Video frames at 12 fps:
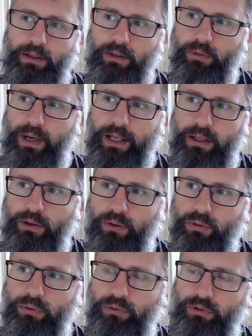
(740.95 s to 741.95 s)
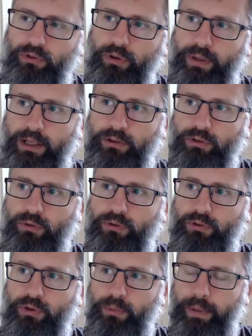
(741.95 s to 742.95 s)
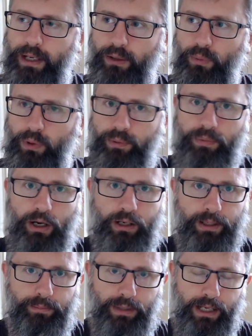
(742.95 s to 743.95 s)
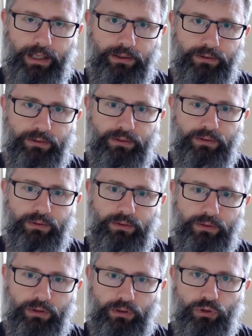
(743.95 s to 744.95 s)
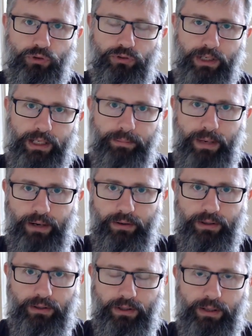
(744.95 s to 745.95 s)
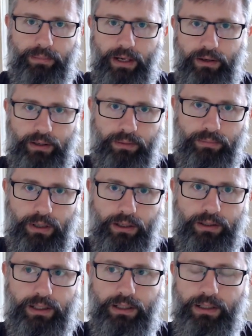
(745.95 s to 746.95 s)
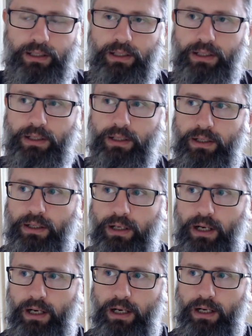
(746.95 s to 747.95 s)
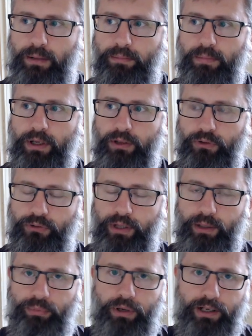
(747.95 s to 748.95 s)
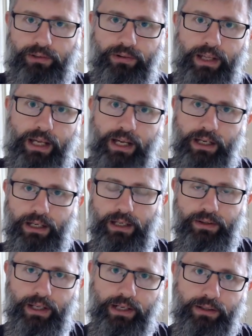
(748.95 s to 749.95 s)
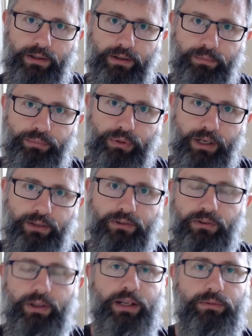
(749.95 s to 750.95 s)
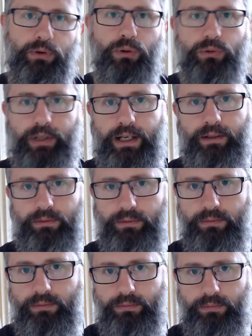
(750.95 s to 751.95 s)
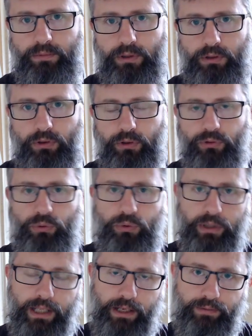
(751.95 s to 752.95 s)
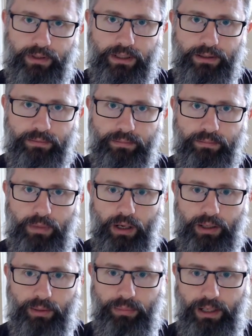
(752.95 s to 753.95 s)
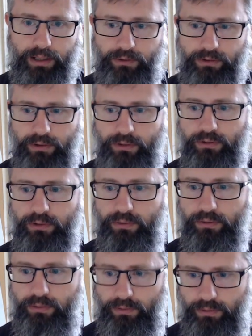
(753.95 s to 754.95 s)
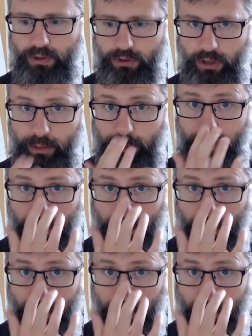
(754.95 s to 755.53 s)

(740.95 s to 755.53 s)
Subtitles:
the way you do it is you pick one marketplace, so usually the American market, and you set a price there, and then the price is then rolled out across all the other marketplaces determined